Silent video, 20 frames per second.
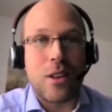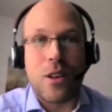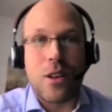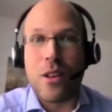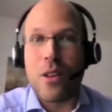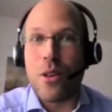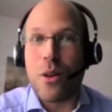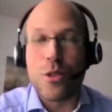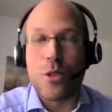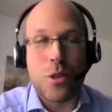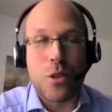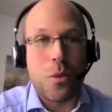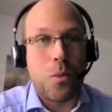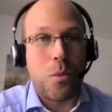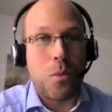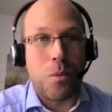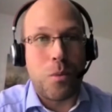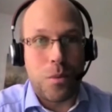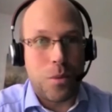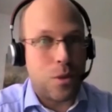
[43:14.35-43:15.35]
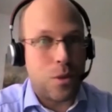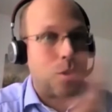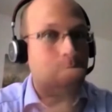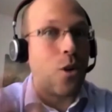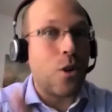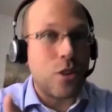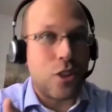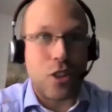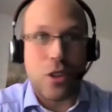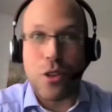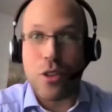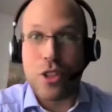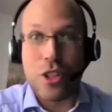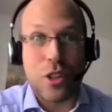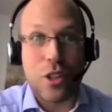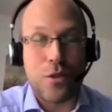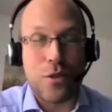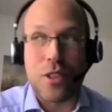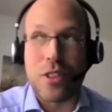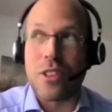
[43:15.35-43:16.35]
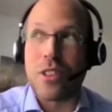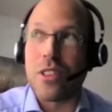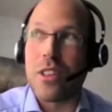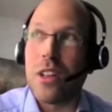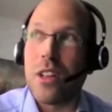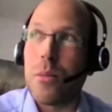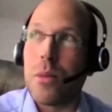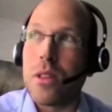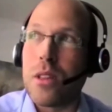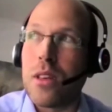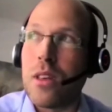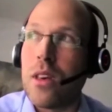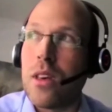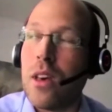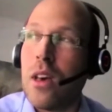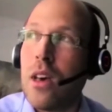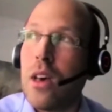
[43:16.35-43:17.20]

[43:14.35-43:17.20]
also not just for sustainability.